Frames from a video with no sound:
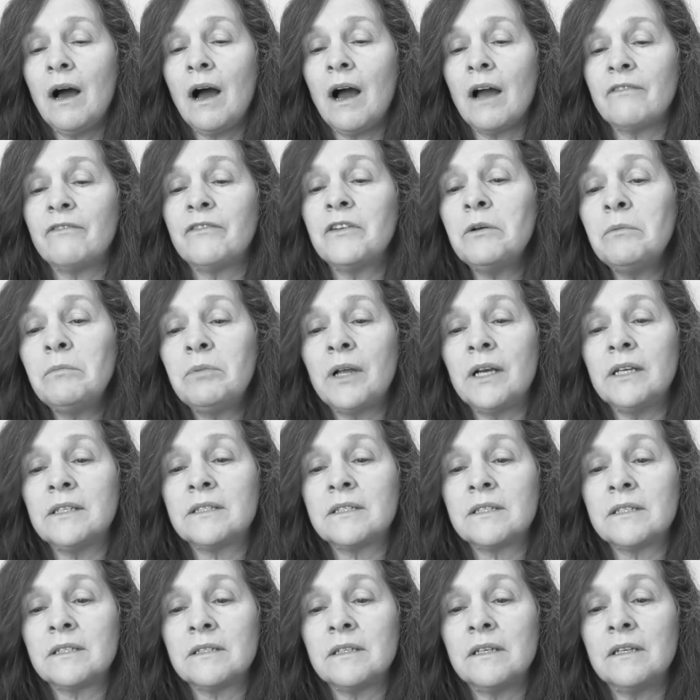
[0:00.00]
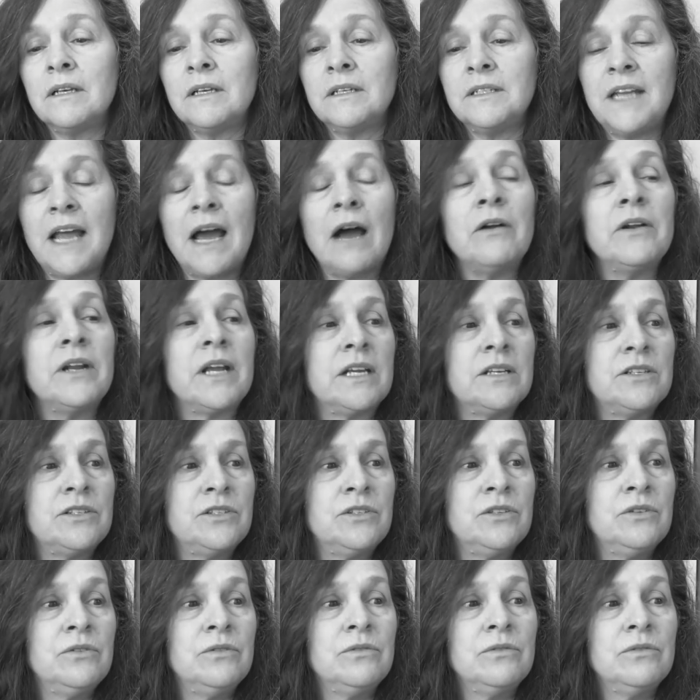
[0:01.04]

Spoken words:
I feel blessed nowadays.